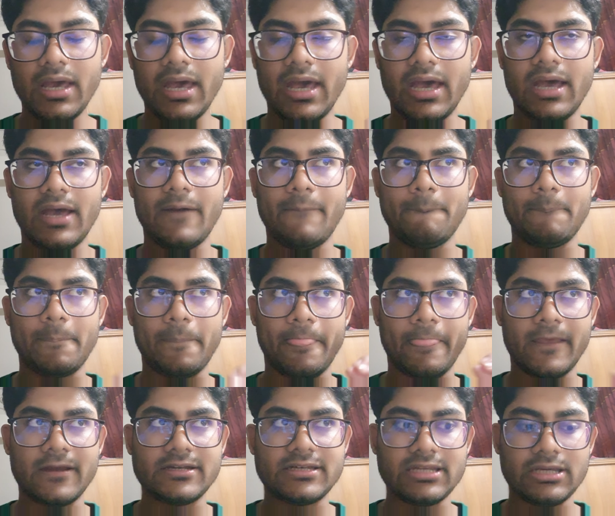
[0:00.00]

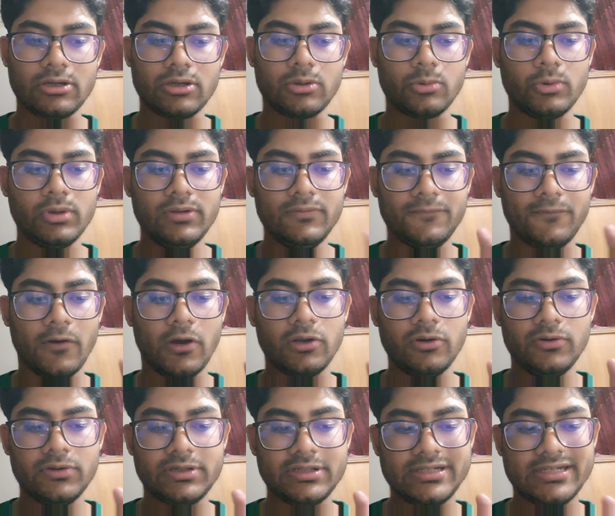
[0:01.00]
We will
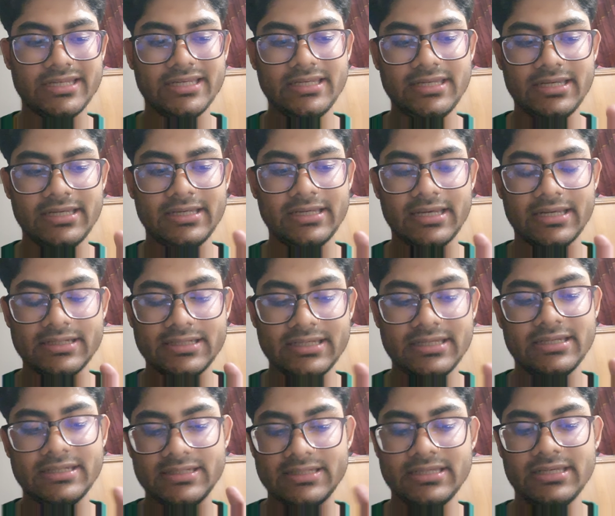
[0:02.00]
follow
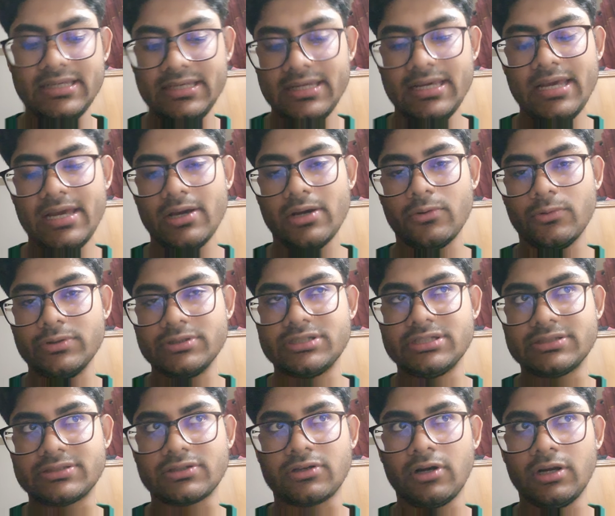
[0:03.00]
TDD, which
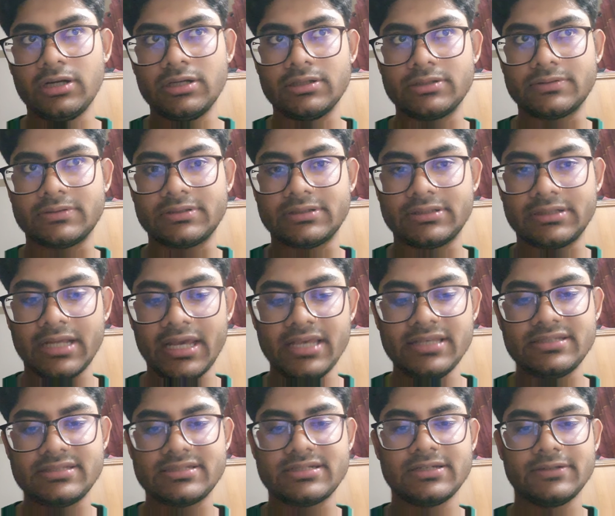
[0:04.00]
is called
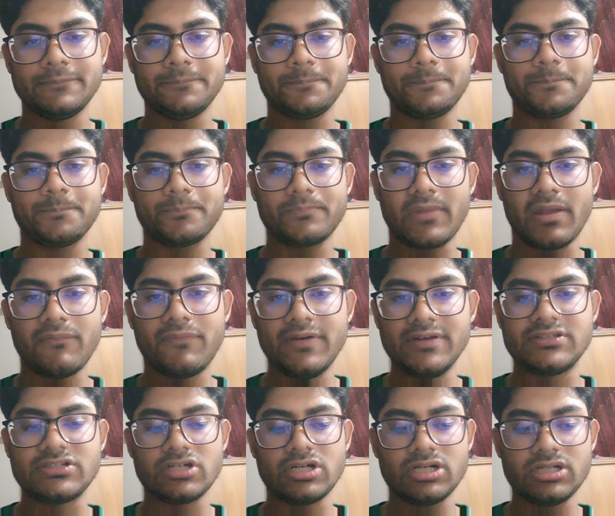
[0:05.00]
test,
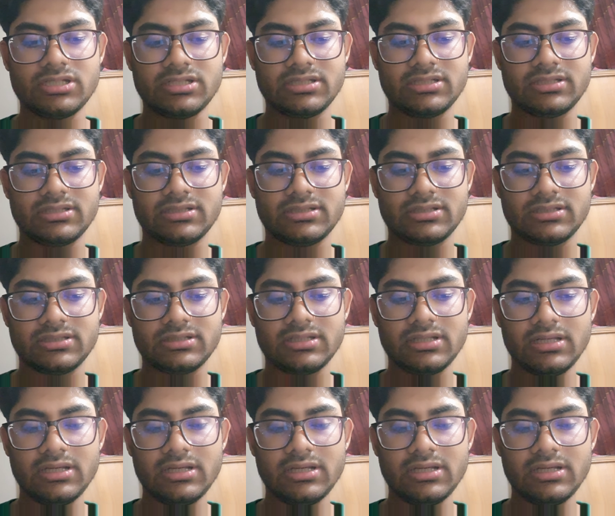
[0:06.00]
features,